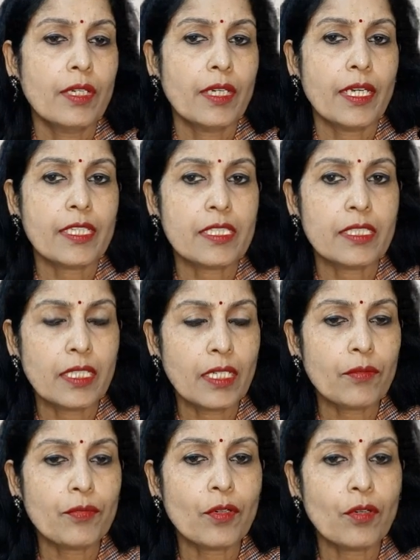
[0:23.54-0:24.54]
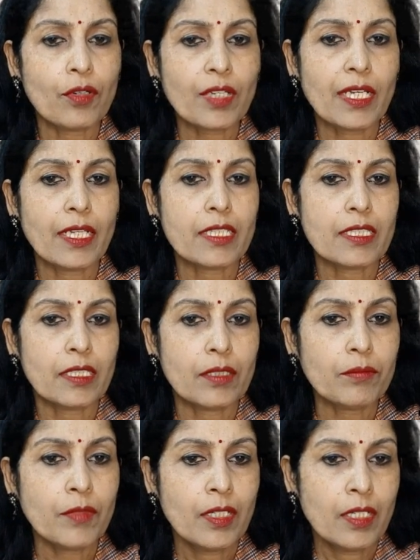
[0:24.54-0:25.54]
HCF or
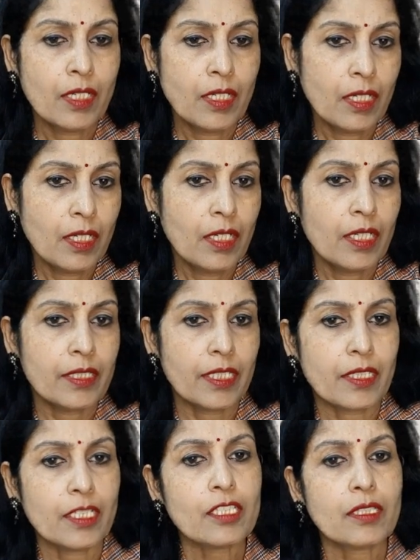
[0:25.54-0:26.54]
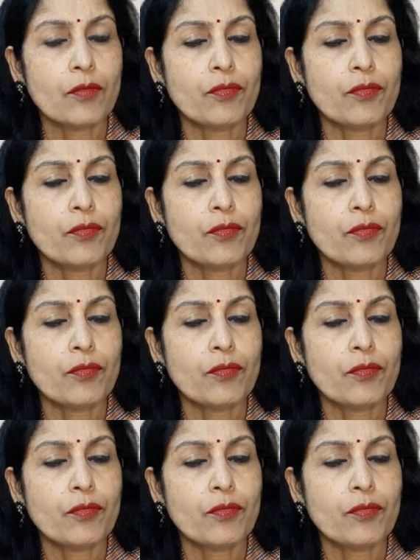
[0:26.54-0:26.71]
LCM, that is